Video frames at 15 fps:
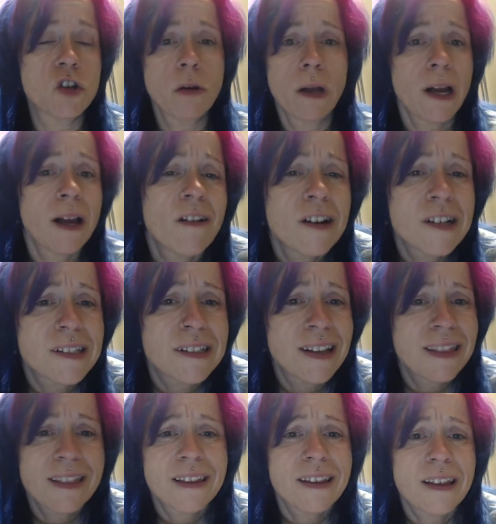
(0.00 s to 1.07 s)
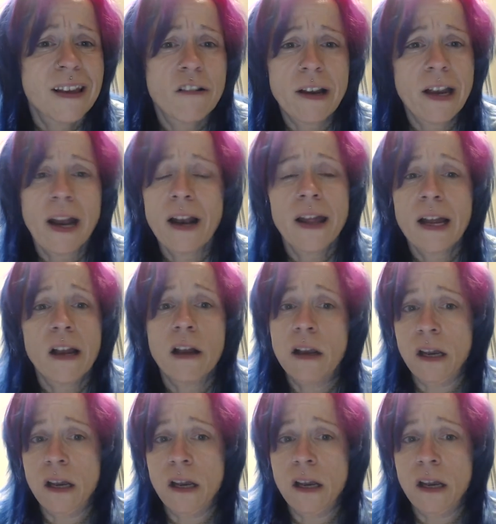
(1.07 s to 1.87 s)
they're like, get, get like,